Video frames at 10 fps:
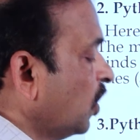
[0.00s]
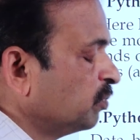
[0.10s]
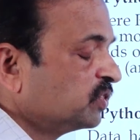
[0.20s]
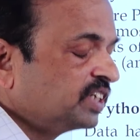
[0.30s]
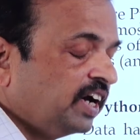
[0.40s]

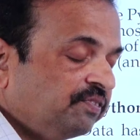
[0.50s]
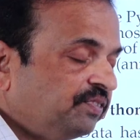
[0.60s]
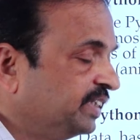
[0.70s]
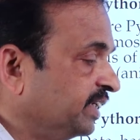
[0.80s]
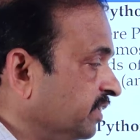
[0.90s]
almost
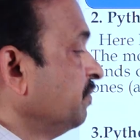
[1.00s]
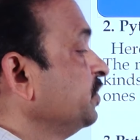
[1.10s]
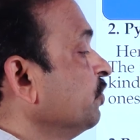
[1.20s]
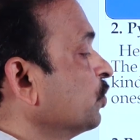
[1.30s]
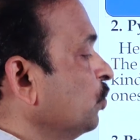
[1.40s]
everything with
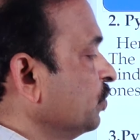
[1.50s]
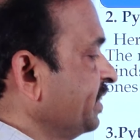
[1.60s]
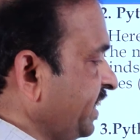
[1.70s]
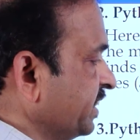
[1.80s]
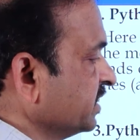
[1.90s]
your
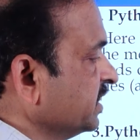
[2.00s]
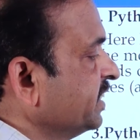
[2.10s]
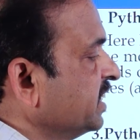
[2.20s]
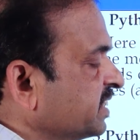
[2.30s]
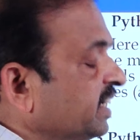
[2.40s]
data, such
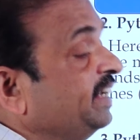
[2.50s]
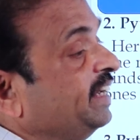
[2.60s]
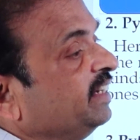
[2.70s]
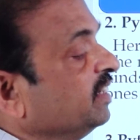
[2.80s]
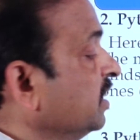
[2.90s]
as
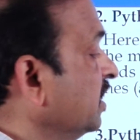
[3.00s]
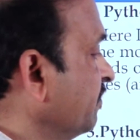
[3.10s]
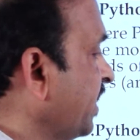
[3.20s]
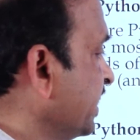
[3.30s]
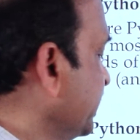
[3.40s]
cleaning,
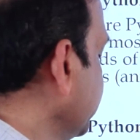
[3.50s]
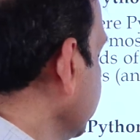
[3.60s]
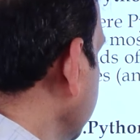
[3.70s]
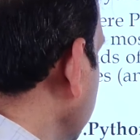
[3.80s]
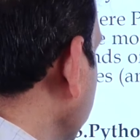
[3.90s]
wrangling,
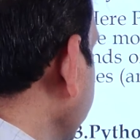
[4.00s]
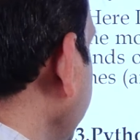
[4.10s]
okay,